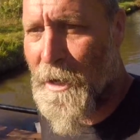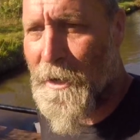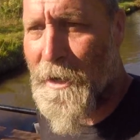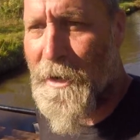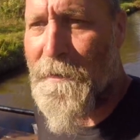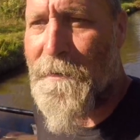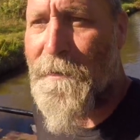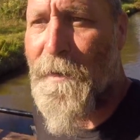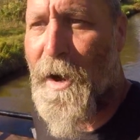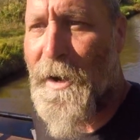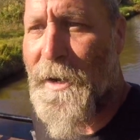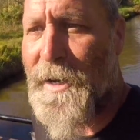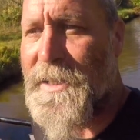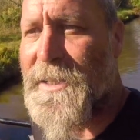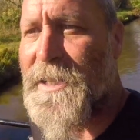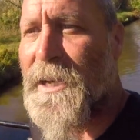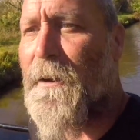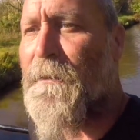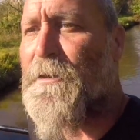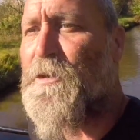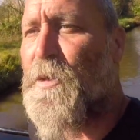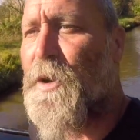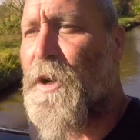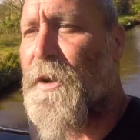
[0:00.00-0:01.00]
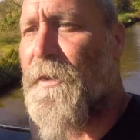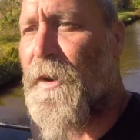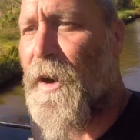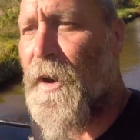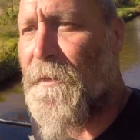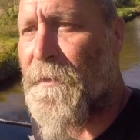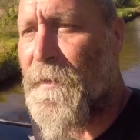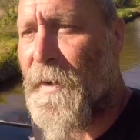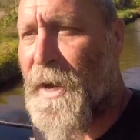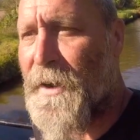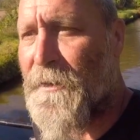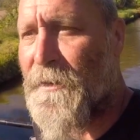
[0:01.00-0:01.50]
I'm going to find ourselves one of our
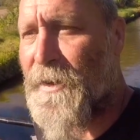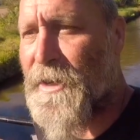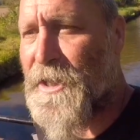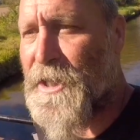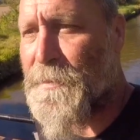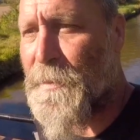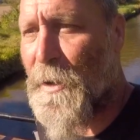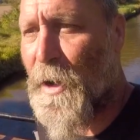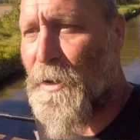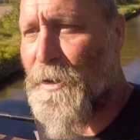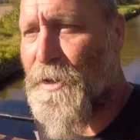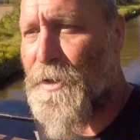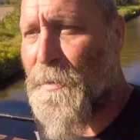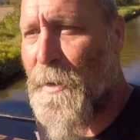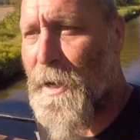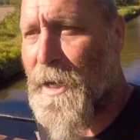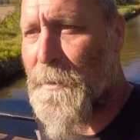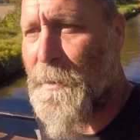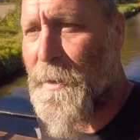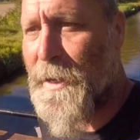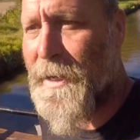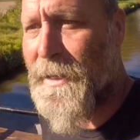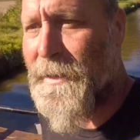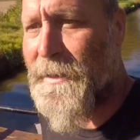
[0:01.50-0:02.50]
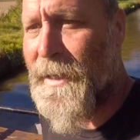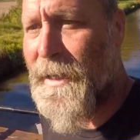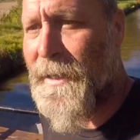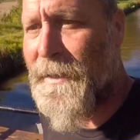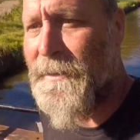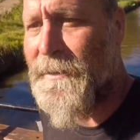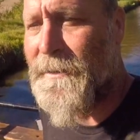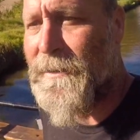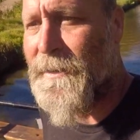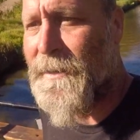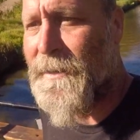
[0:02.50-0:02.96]
favourite spots maybe, and then